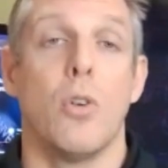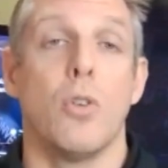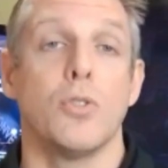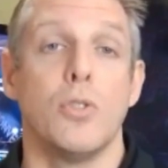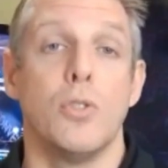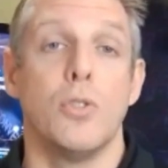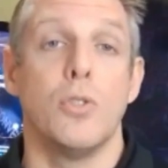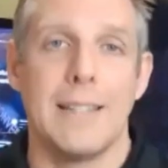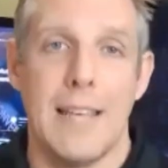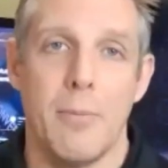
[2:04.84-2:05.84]
You can also use
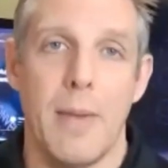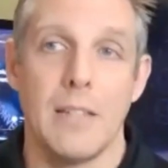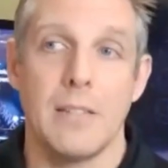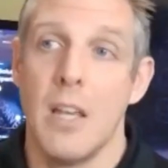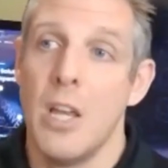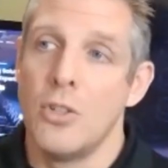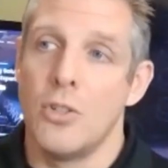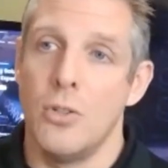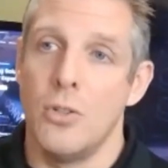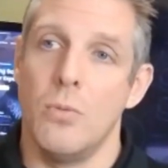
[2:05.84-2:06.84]
that database
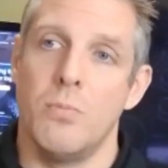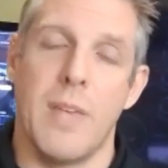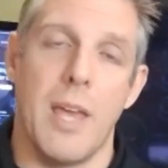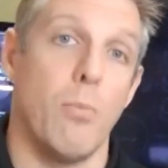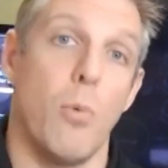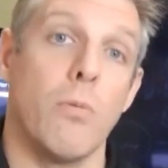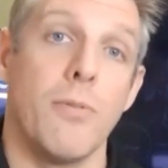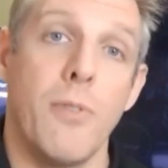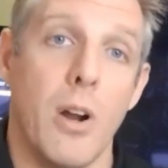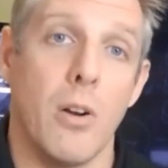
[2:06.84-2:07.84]
to get more
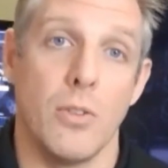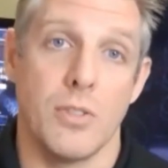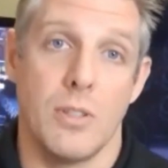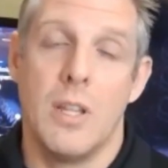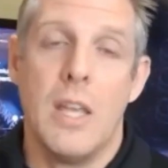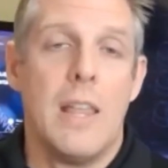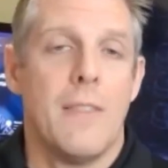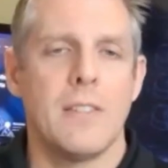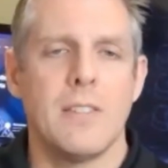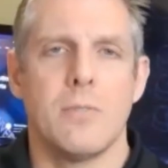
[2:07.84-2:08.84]
referrals. And
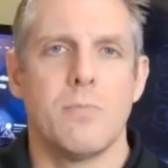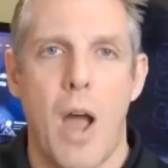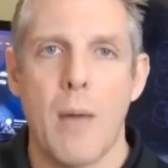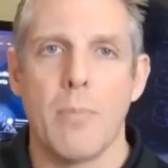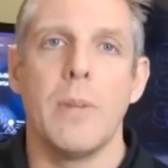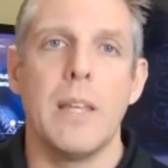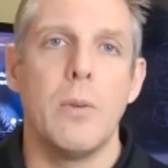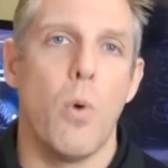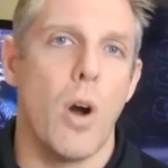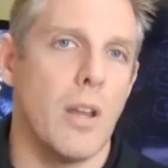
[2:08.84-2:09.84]
this is
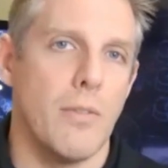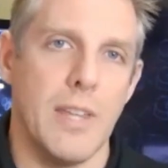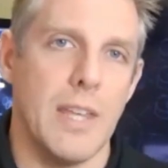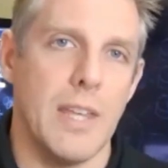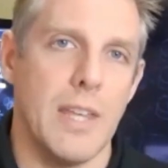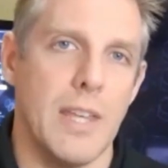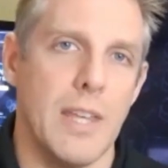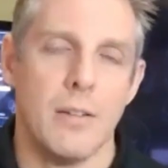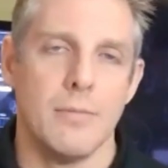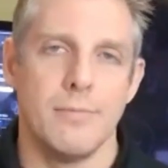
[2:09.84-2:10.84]
probably one of the
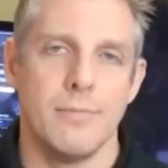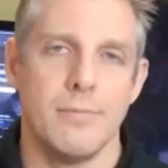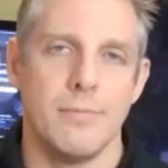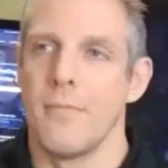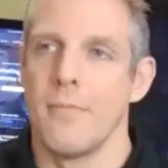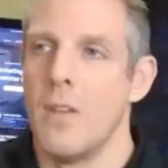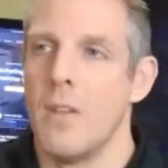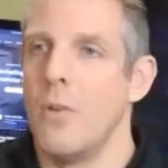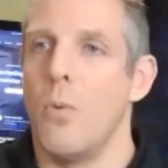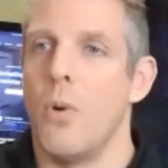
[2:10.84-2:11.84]

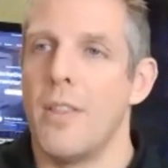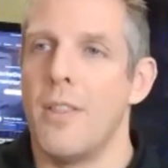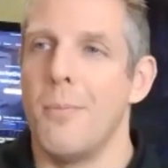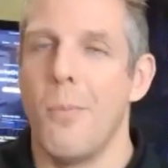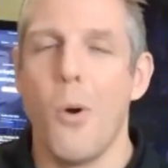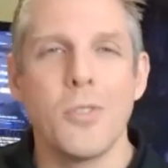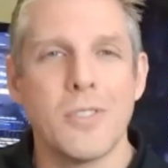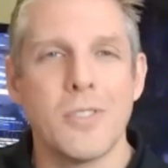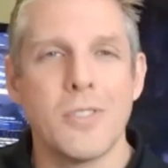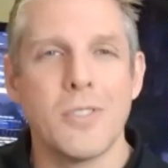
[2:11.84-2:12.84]

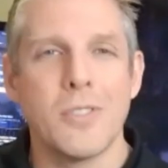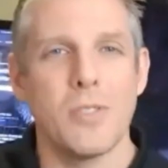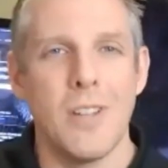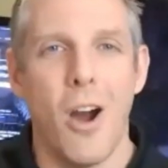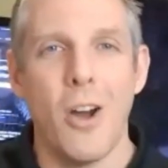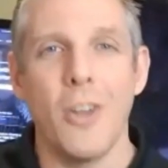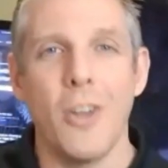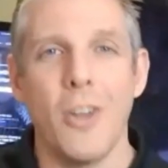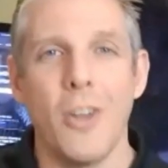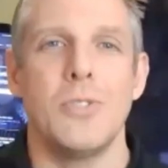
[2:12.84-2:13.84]
most
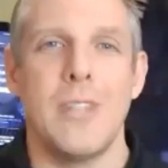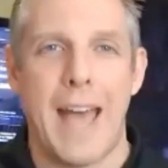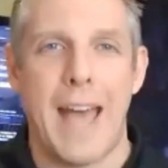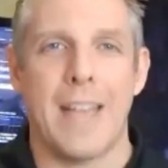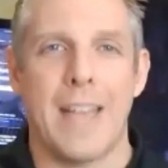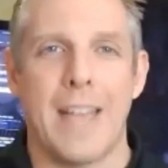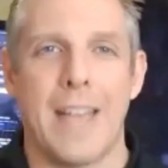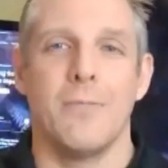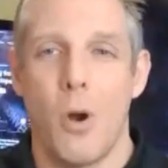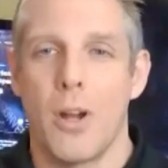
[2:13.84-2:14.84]
unused
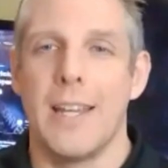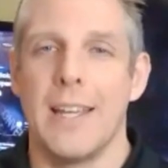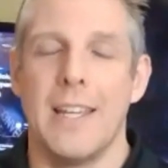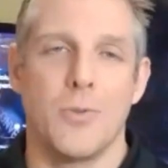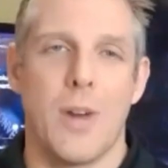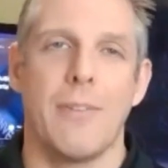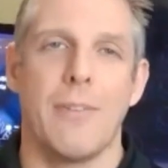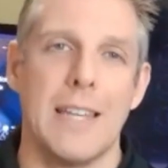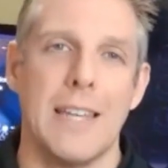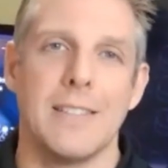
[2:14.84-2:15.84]
aspect of marketing and
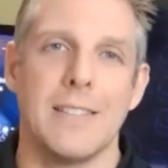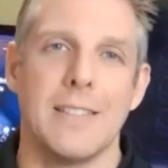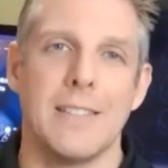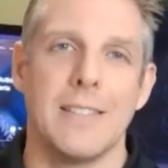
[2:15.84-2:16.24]
driving leads